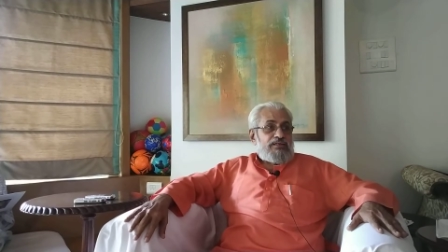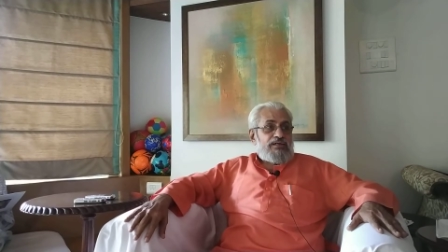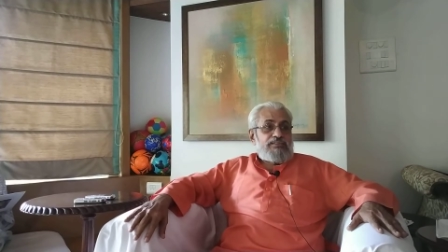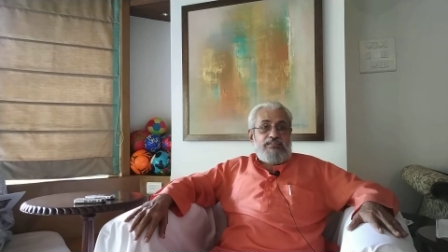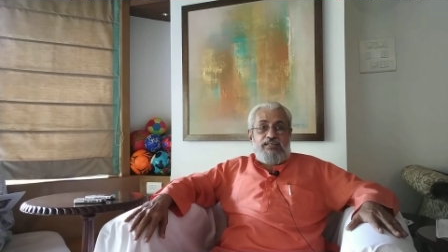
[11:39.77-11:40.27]

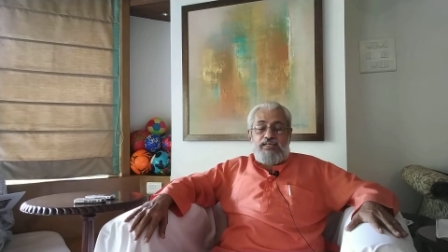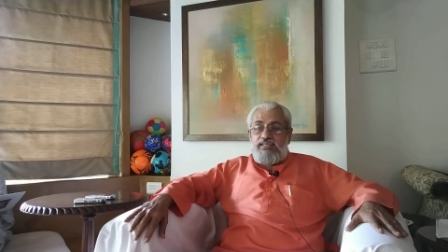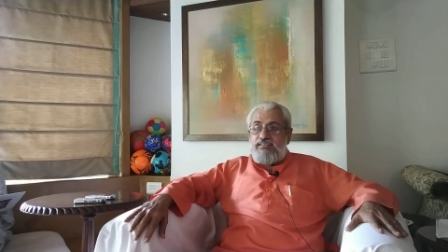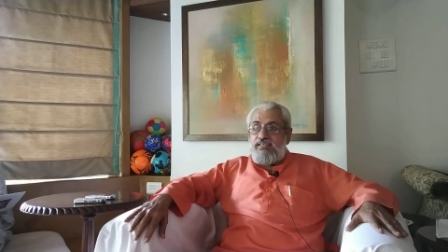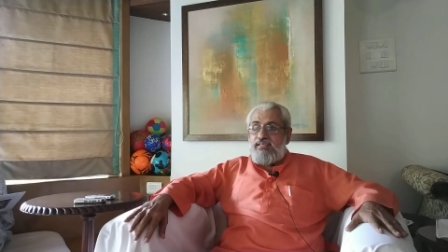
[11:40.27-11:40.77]
And this lady
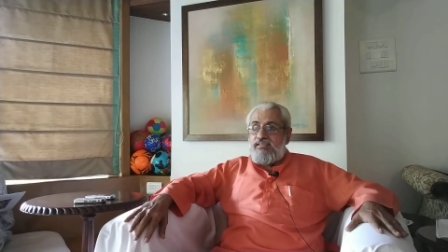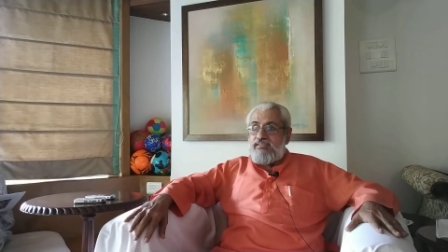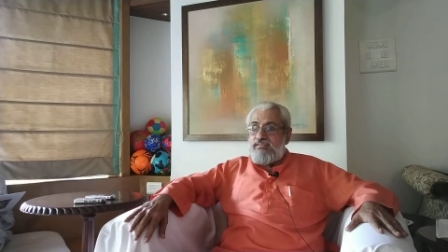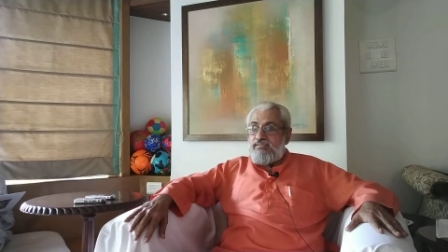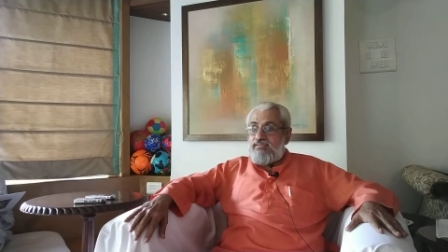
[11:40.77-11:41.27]
is
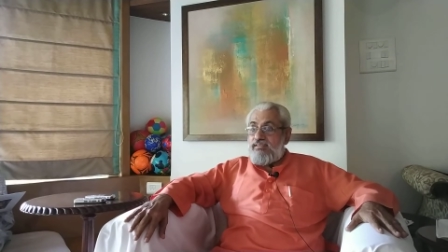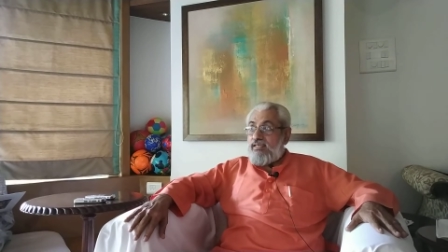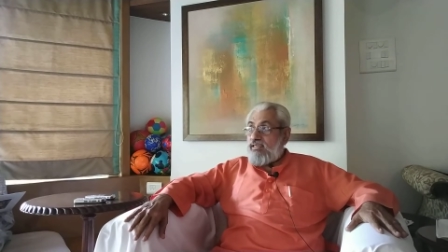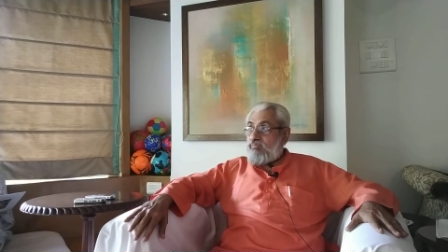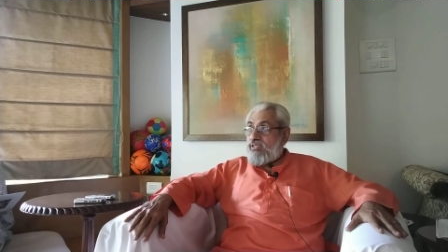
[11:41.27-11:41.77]
saying,
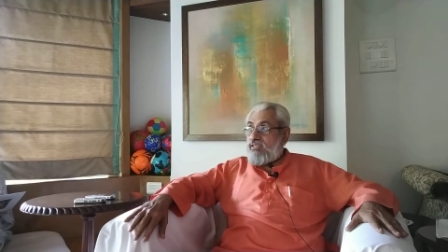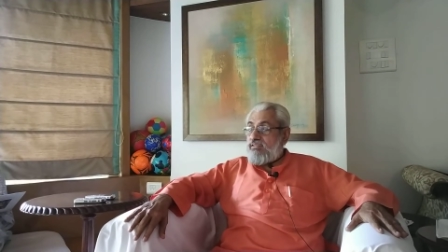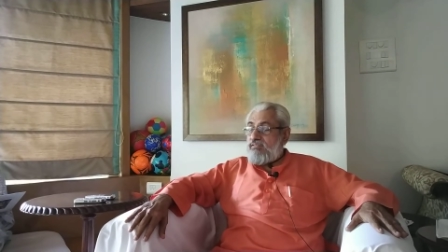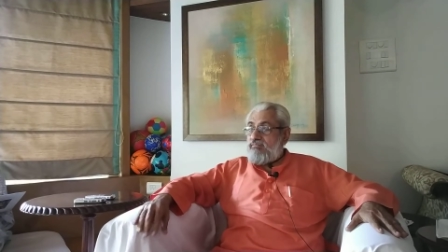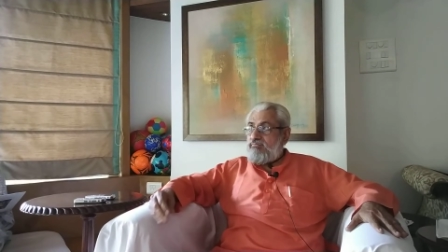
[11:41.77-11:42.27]
lady meaning
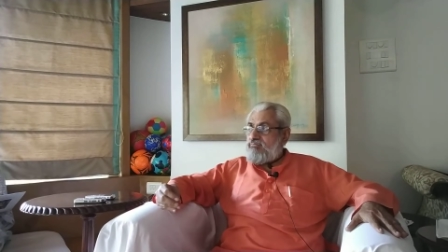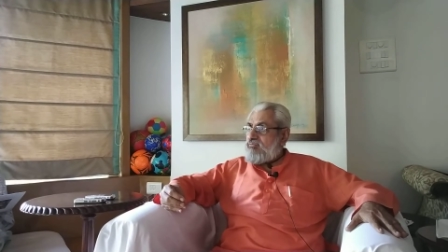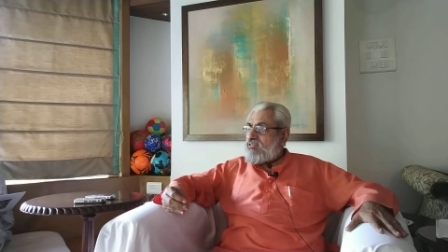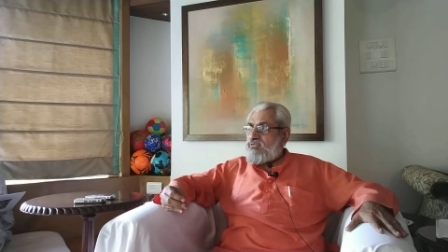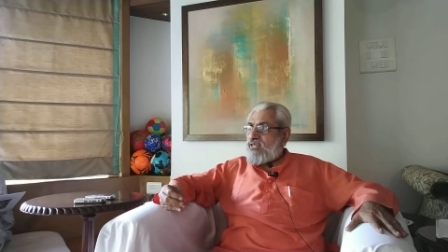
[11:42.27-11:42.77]

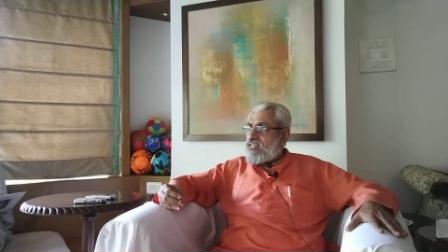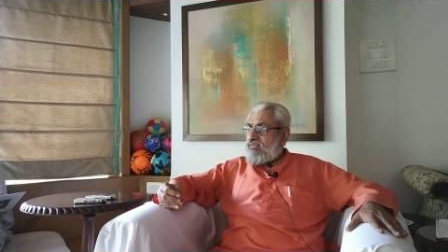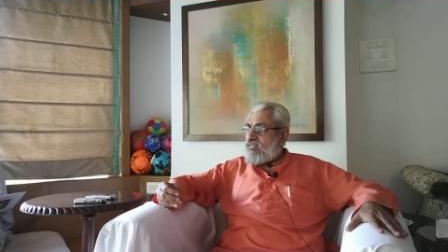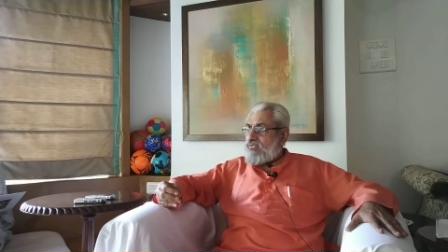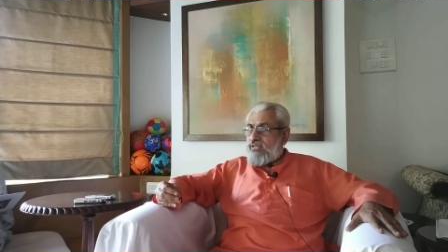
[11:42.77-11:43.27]

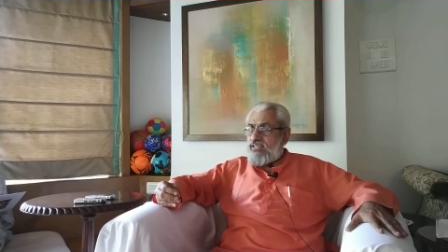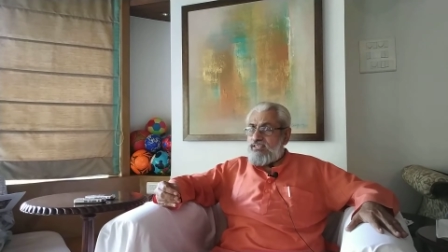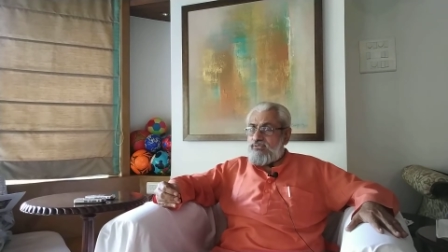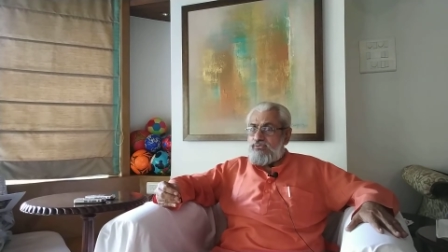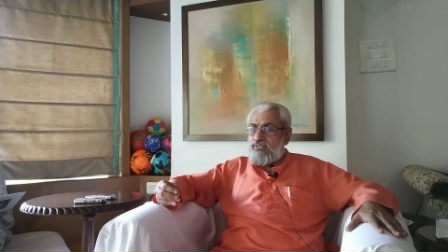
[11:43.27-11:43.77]
27, 28
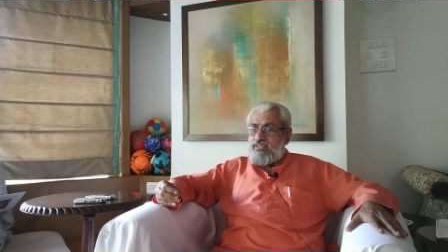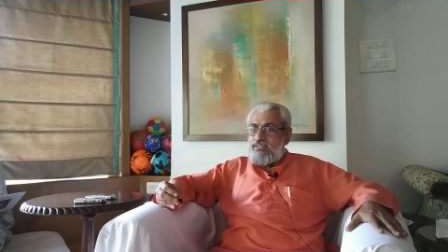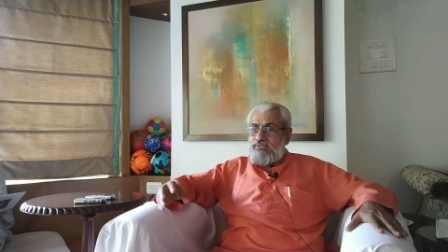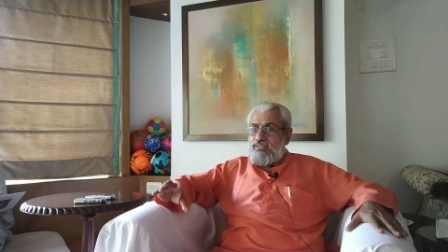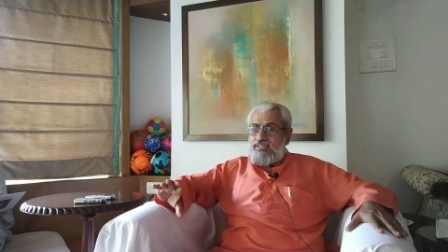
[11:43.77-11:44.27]
year old girl,
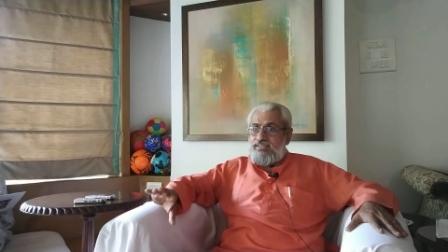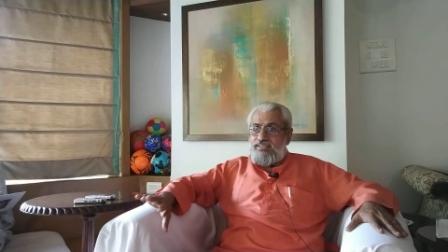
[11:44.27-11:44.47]
okay?